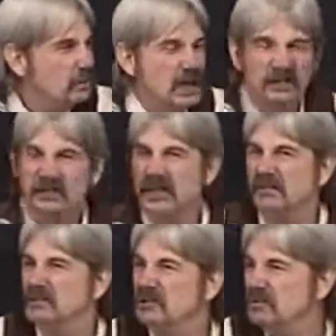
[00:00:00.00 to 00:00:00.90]
You're messed
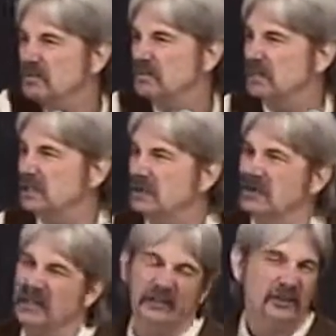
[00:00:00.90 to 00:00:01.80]
up. You shouldn't be
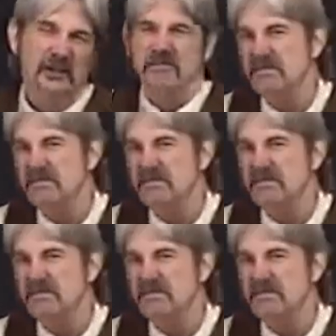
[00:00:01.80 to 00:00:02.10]
doing this.